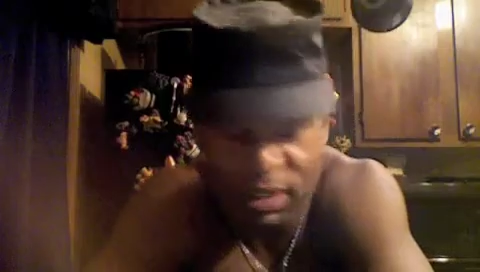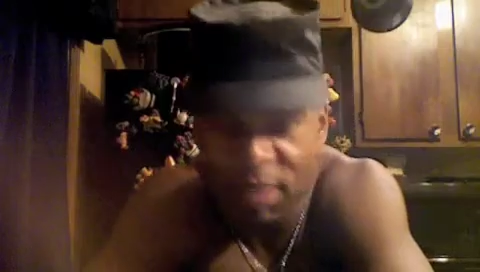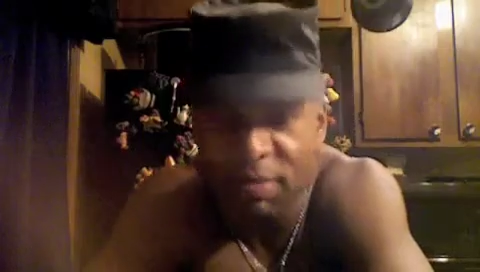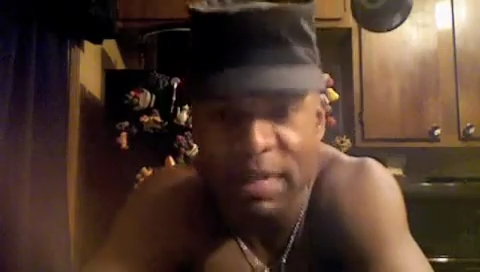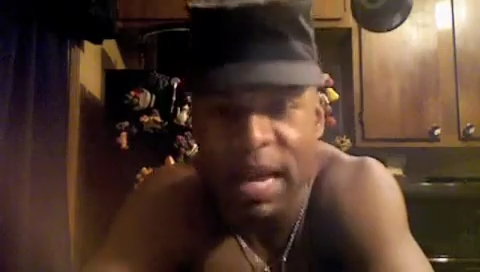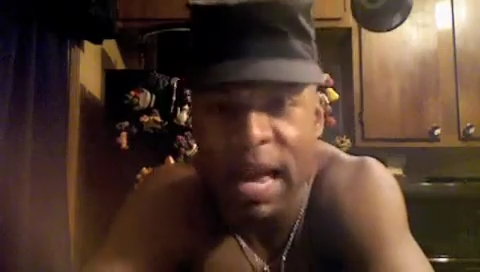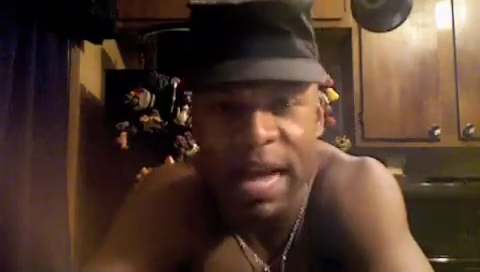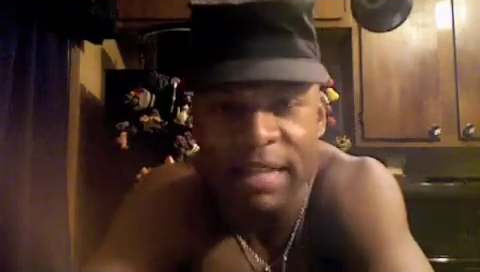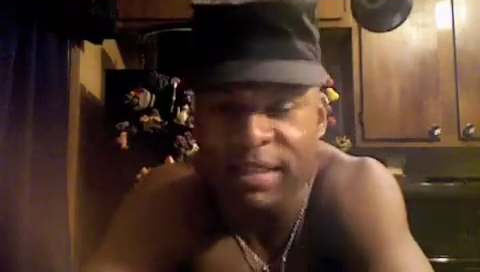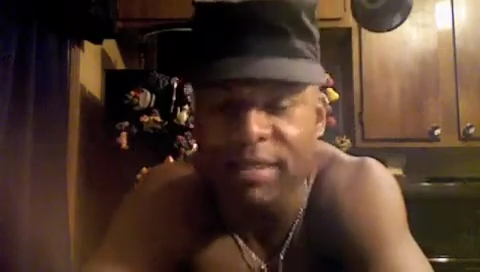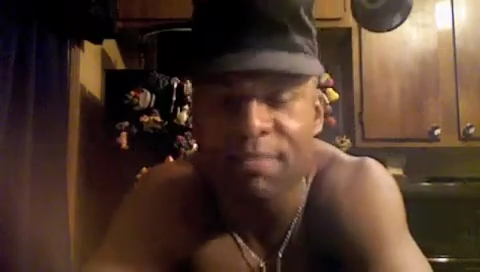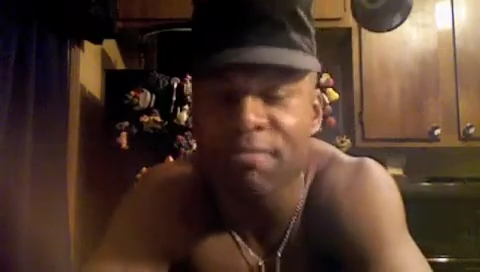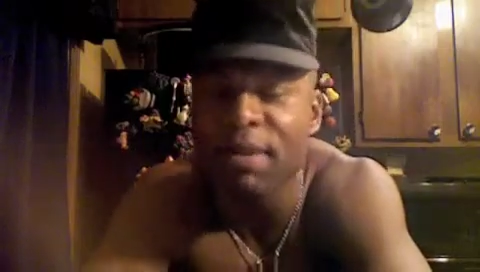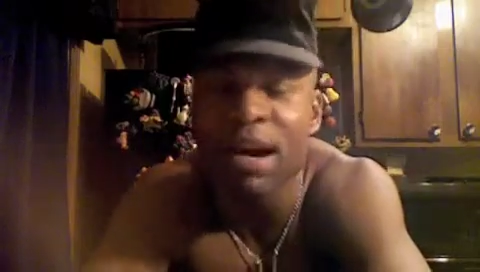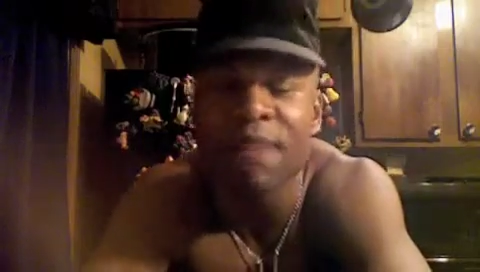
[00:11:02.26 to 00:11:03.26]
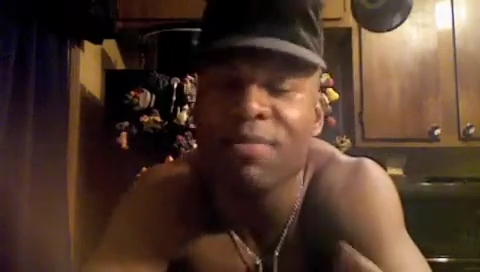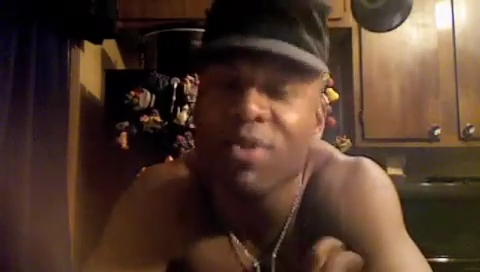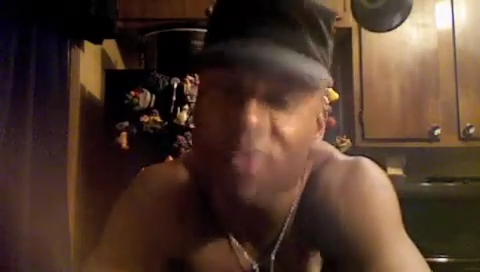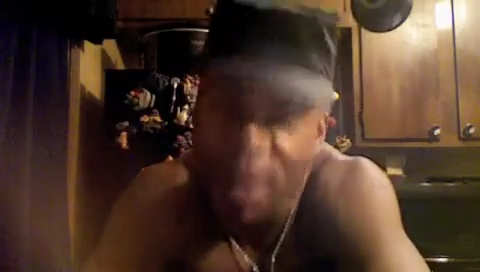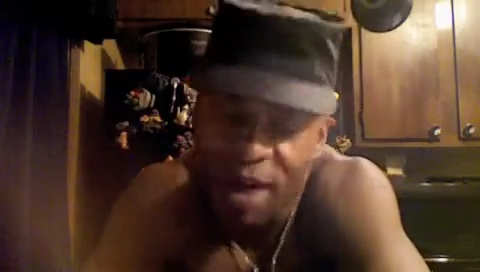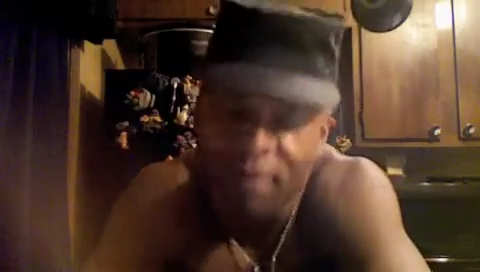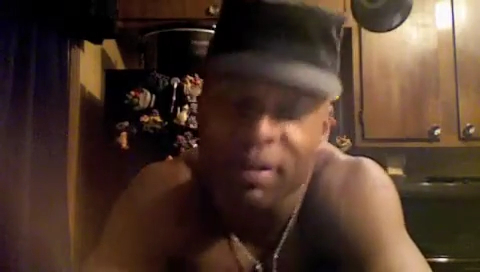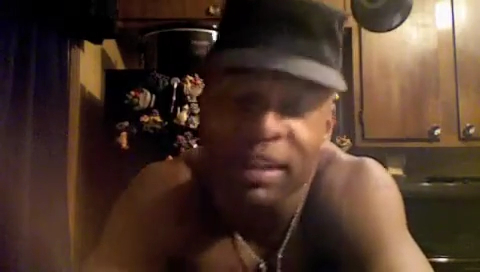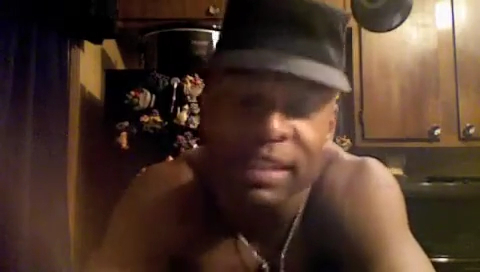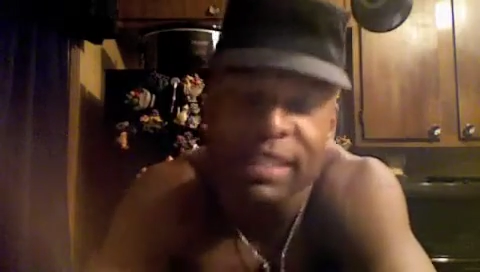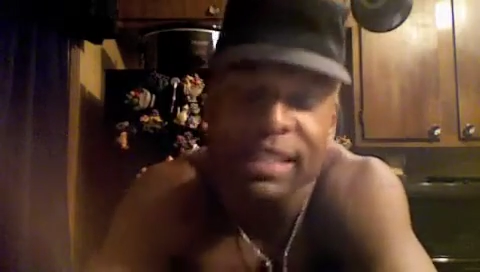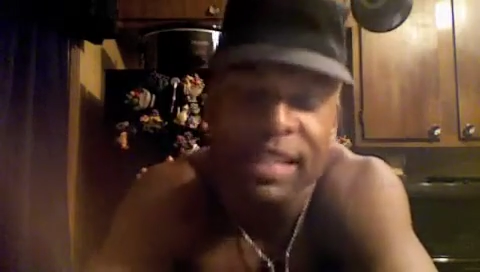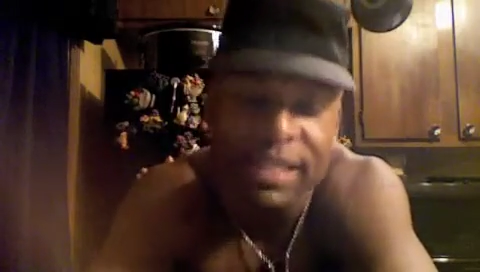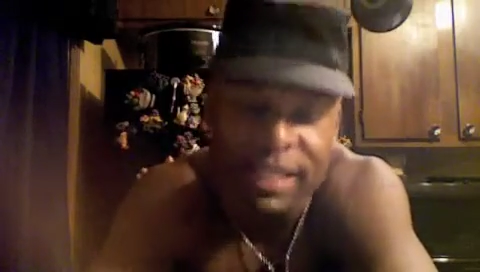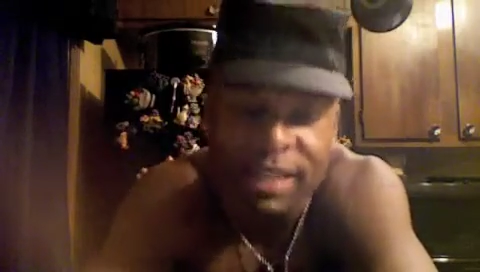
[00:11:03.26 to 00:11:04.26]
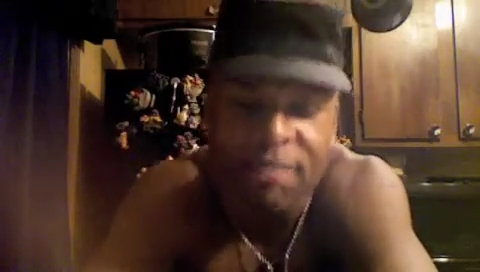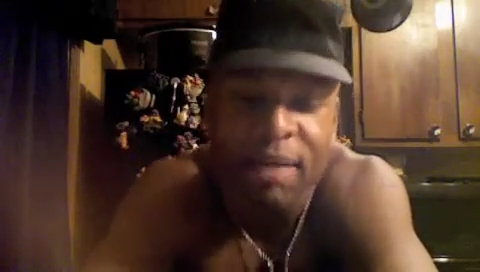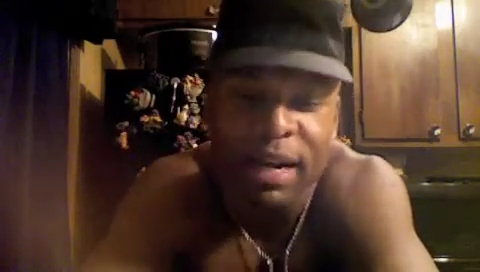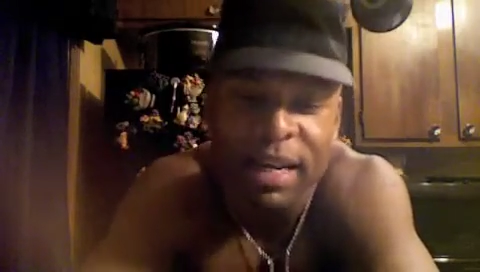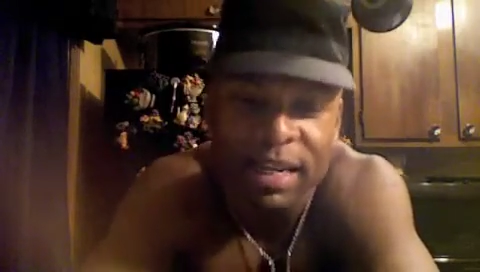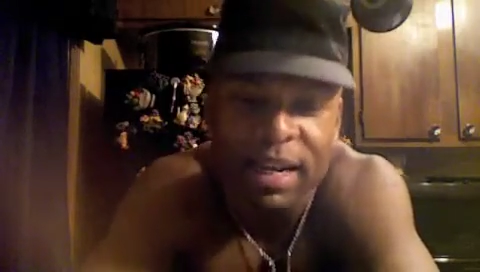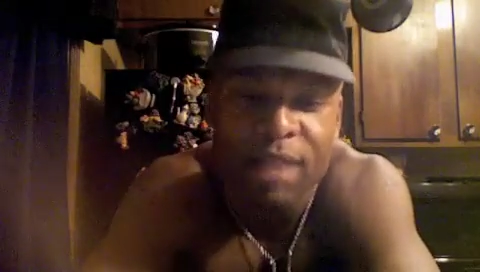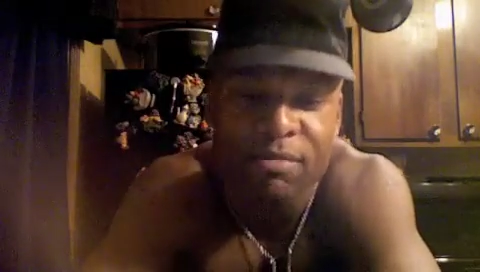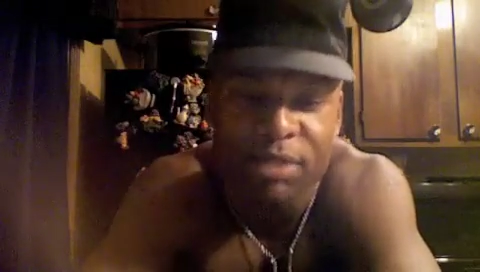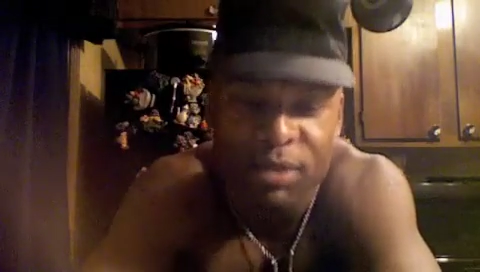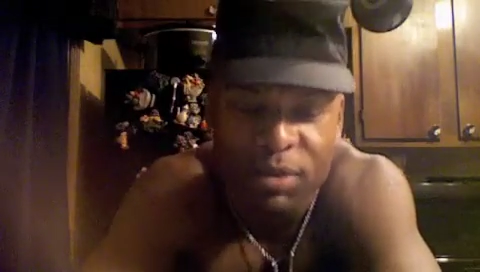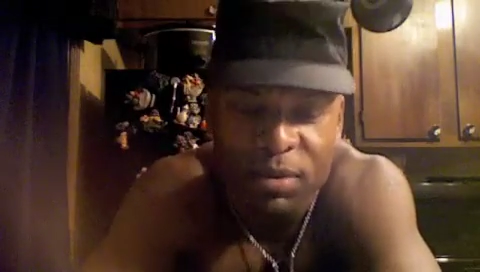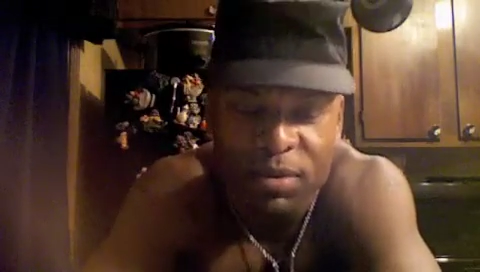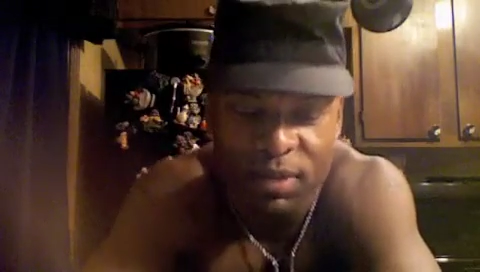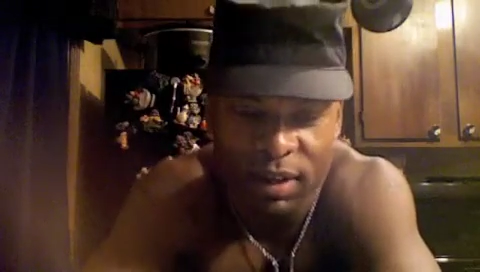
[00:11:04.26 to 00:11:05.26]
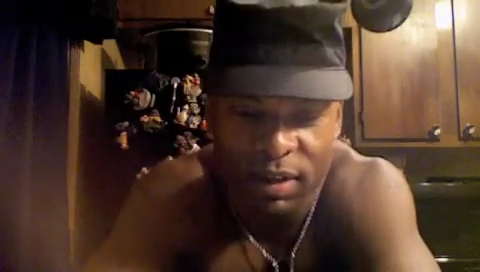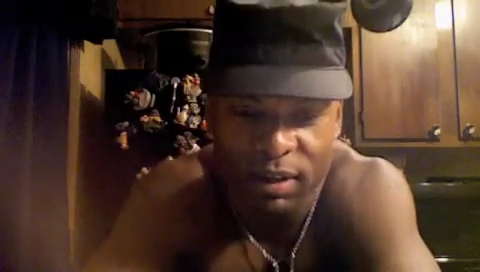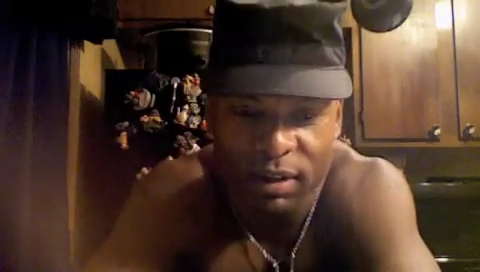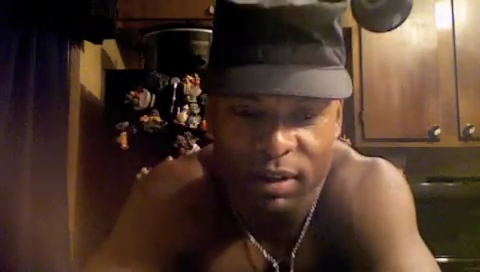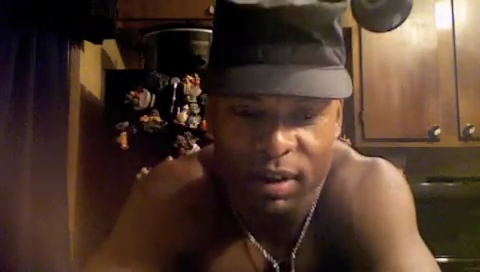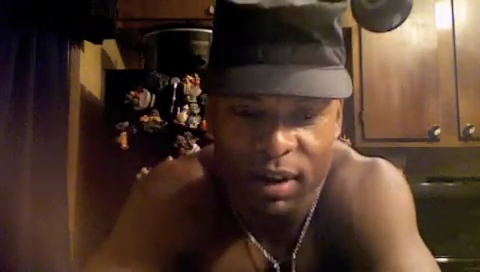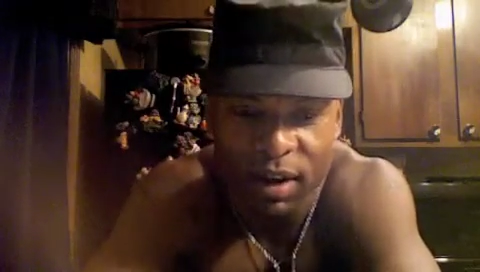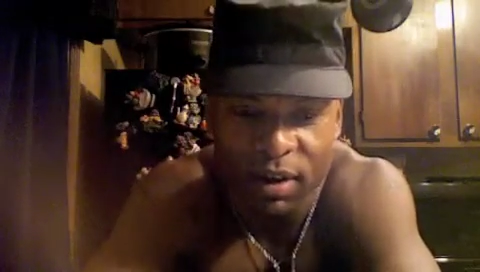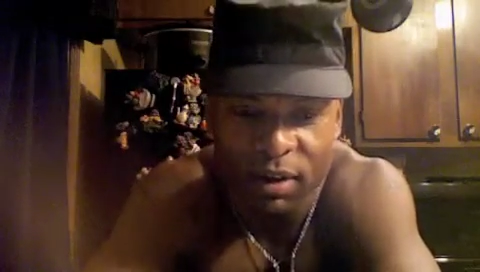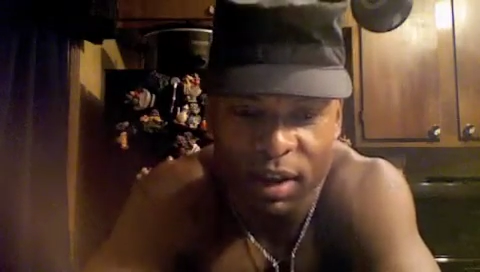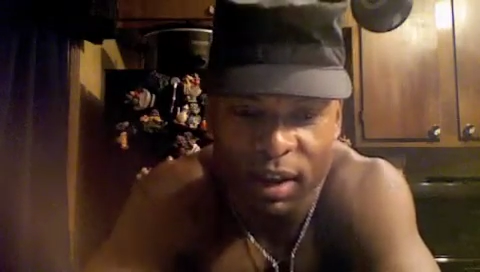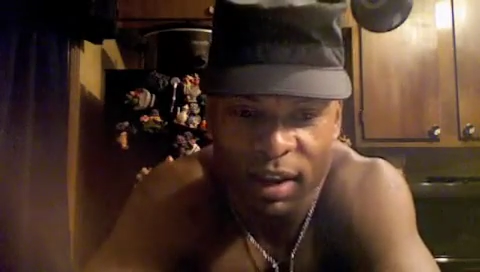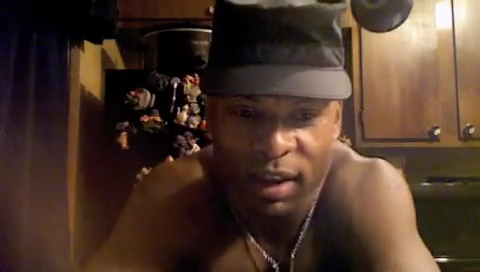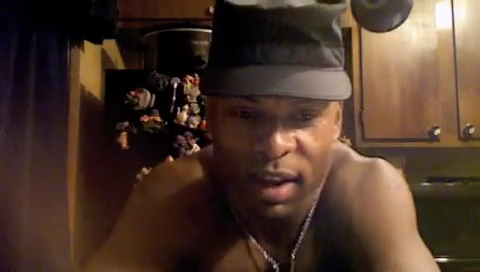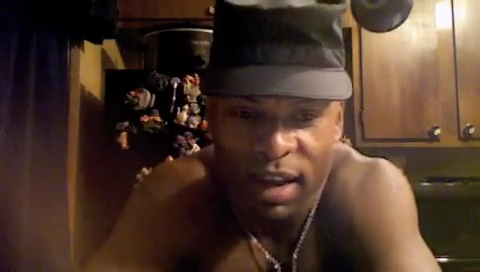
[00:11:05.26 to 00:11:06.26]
guy, some bum, whoever. Let's say somebody comes through there, okay,